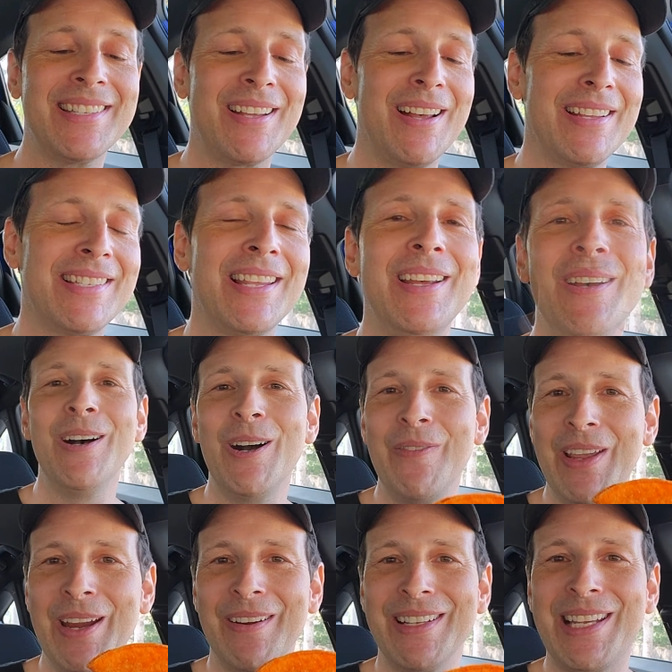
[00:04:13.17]
sauce
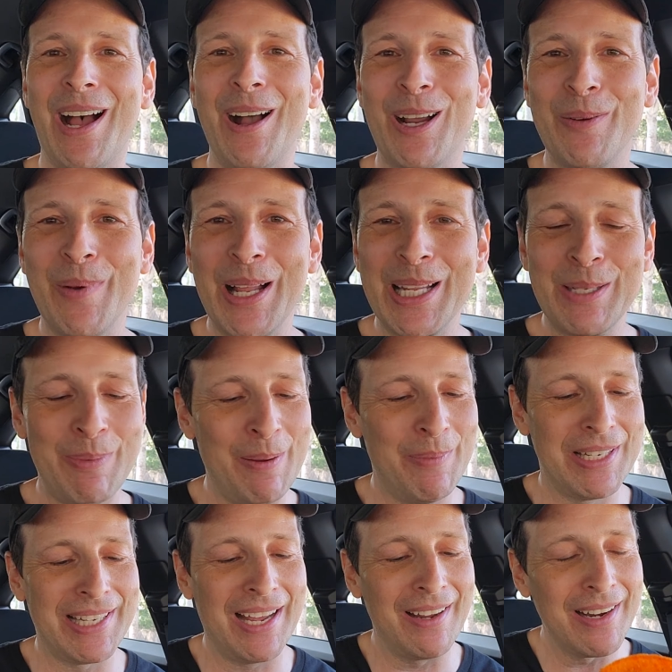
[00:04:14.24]
over here at Taco Bell. Let's peep
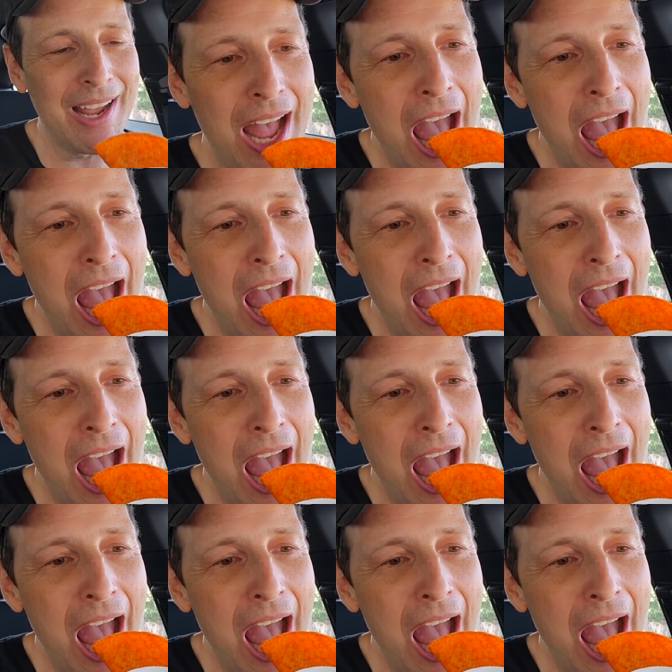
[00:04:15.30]
this out.